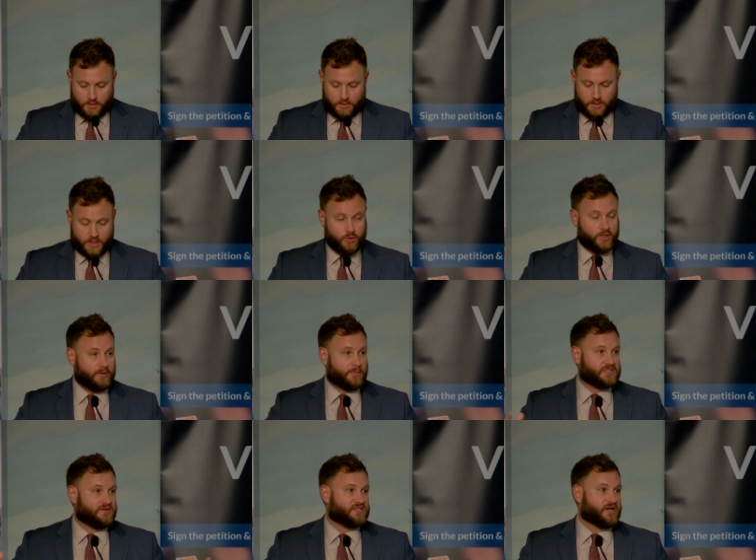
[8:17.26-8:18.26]
Including
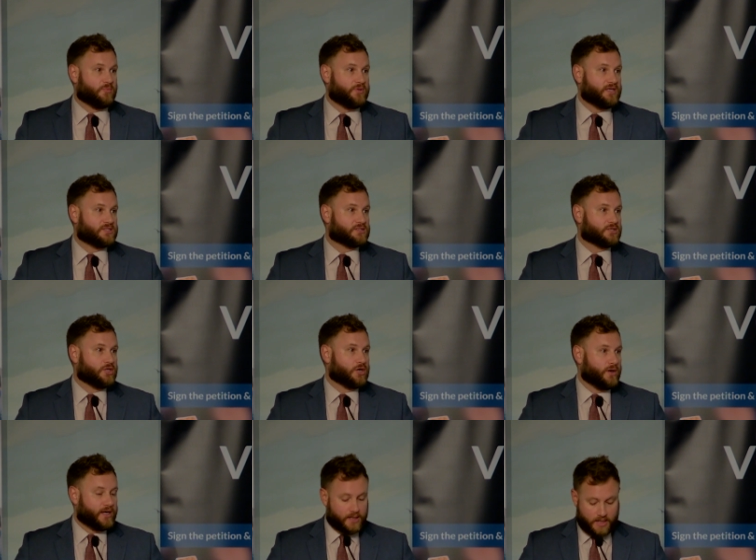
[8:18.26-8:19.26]
Representative Sarah Peaks
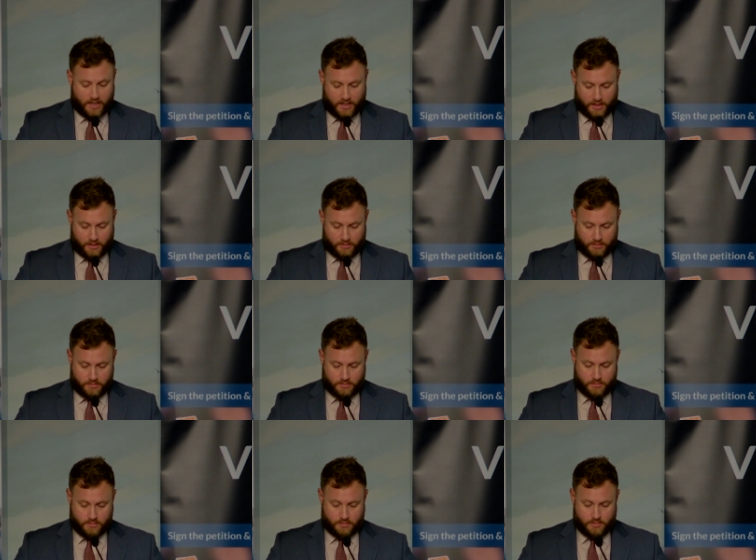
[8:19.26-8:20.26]
securing $1
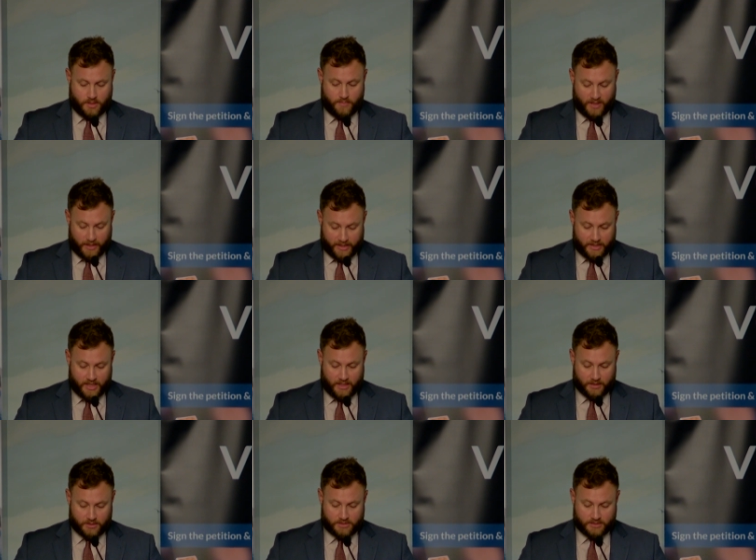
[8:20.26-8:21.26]
million
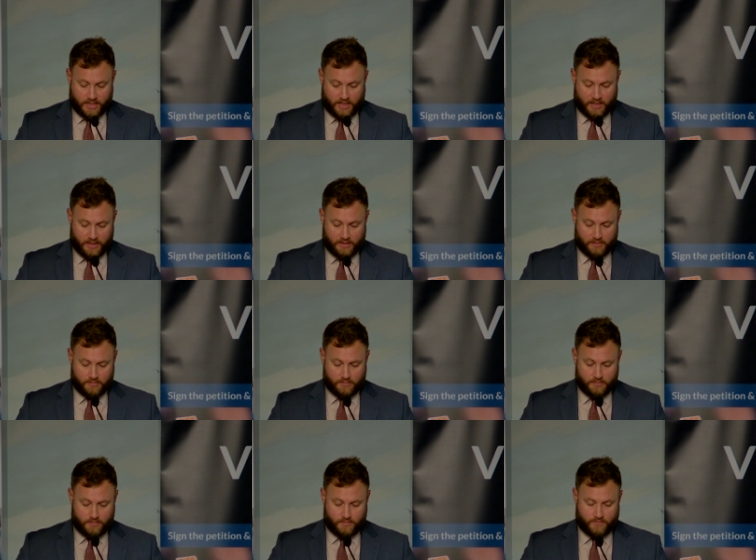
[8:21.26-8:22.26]

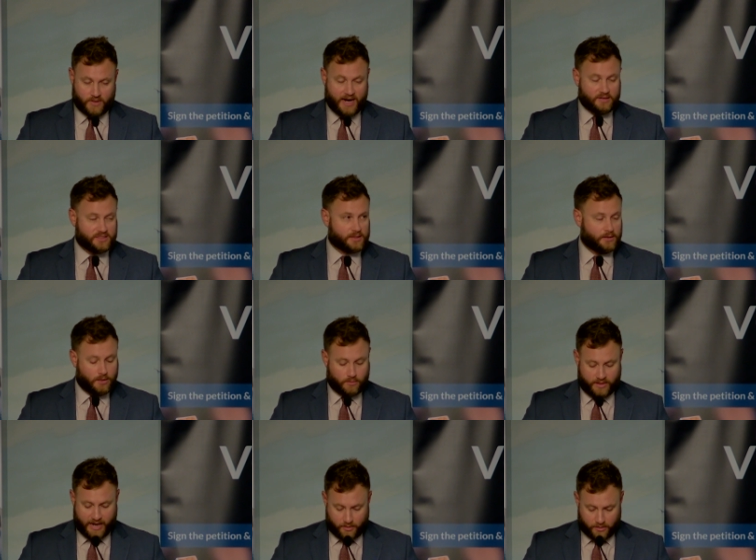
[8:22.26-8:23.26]
for housing in the Lower
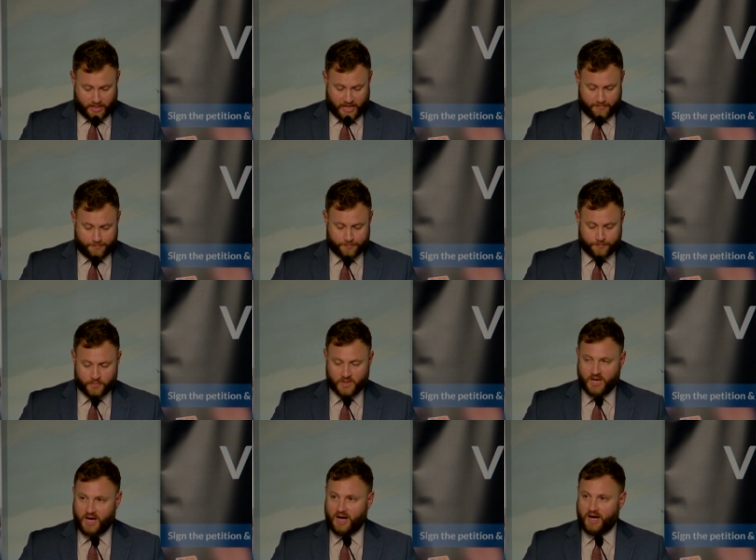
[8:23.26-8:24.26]
and Outer Cape,
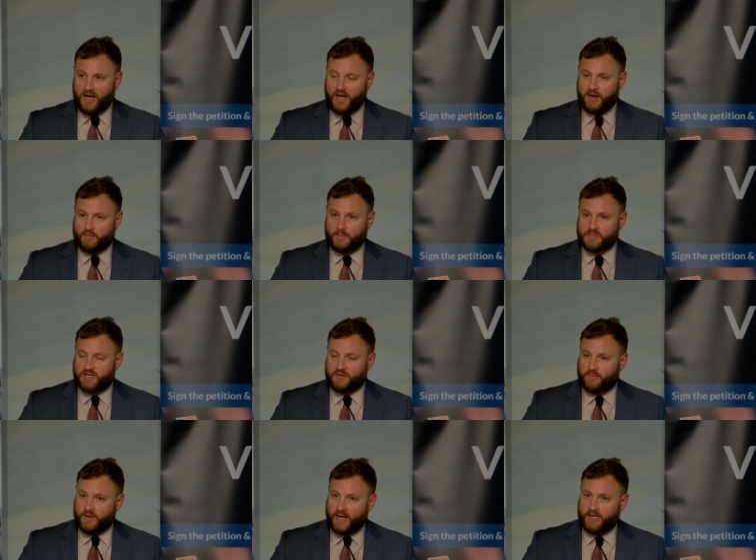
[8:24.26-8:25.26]
and Representative
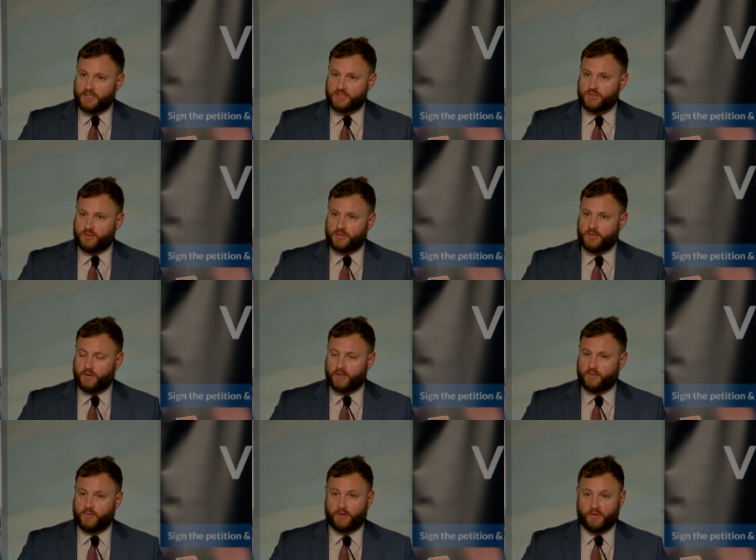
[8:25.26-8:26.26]
Fernandez securing
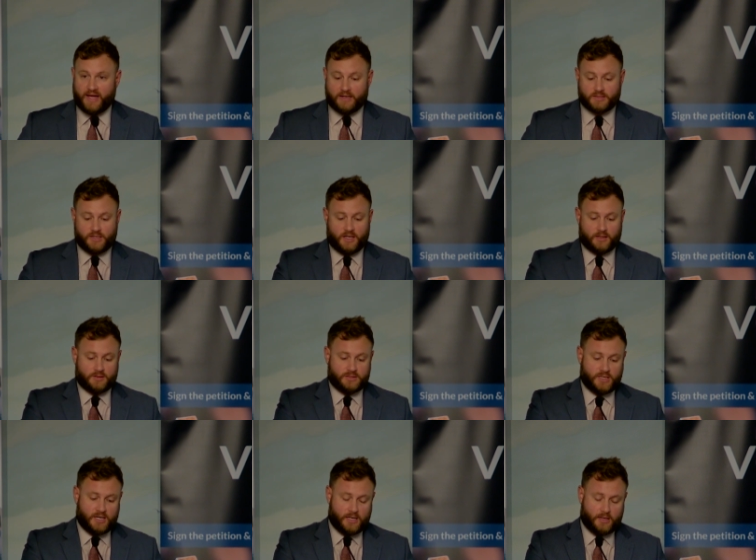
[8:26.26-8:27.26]

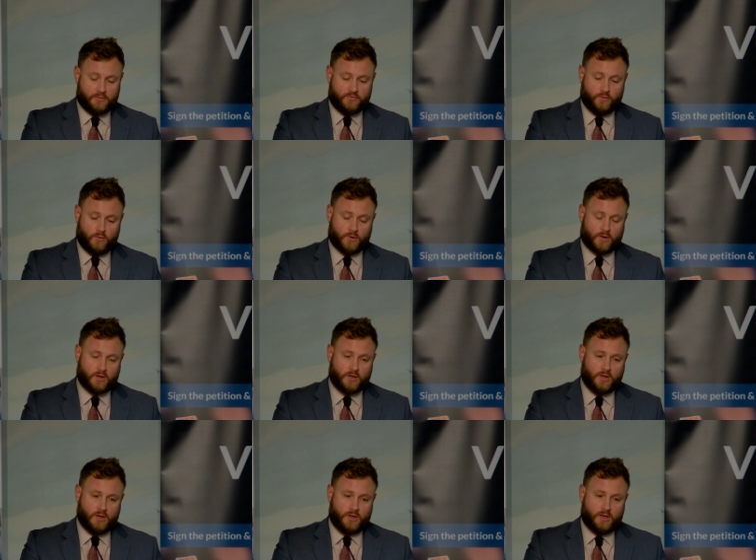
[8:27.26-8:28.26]
$300,000 for
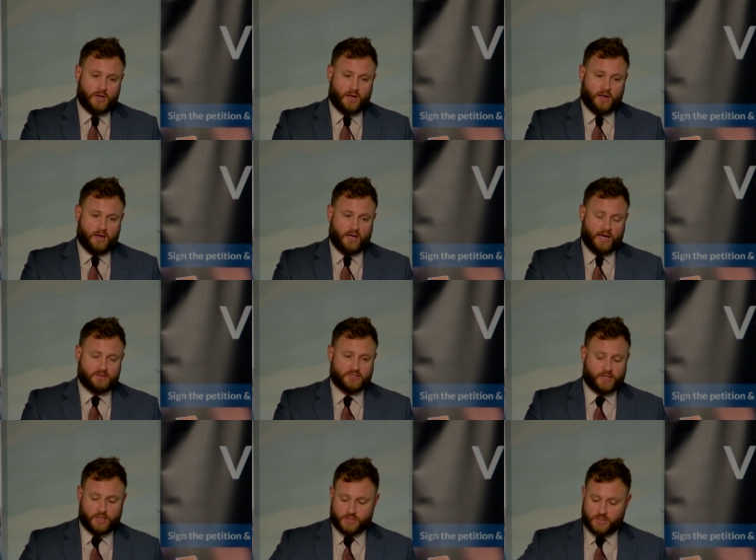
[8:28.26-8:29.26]
a housing
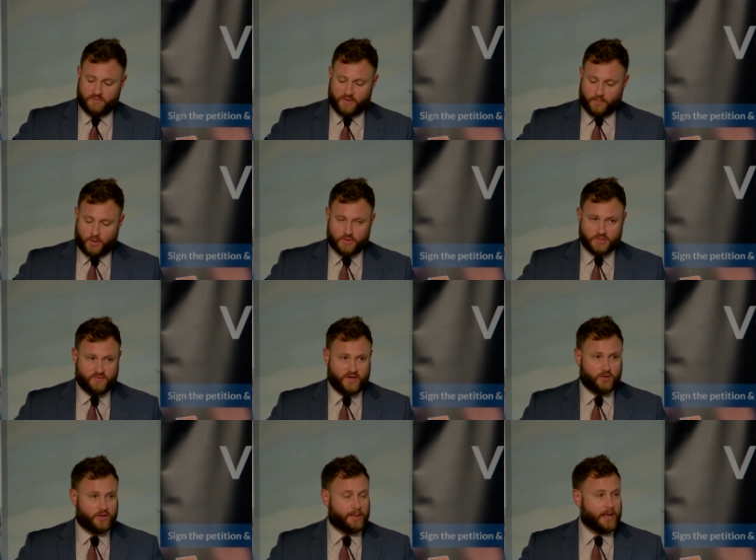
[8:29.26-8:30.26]
initiative on Martha's
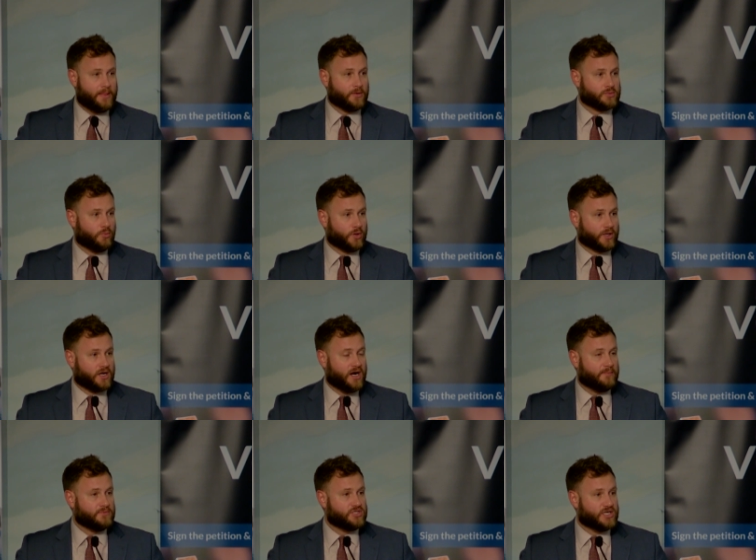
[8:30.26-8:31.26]
Vineyard. And there's more to
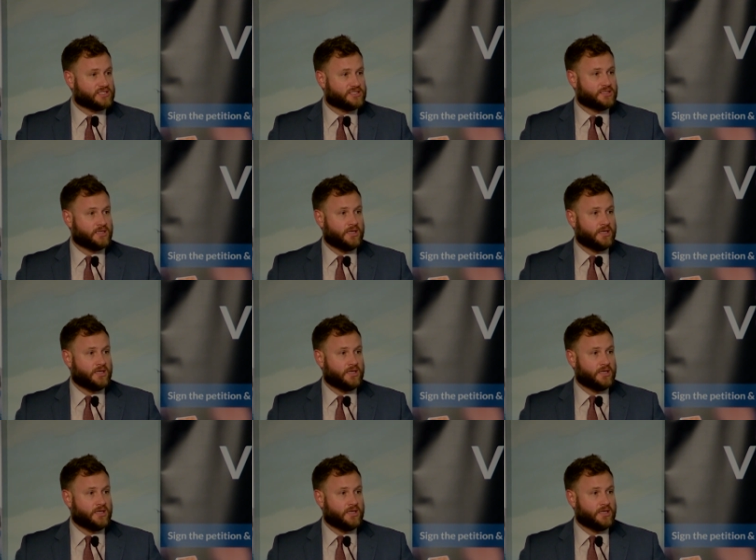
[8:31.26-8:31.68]
come. Just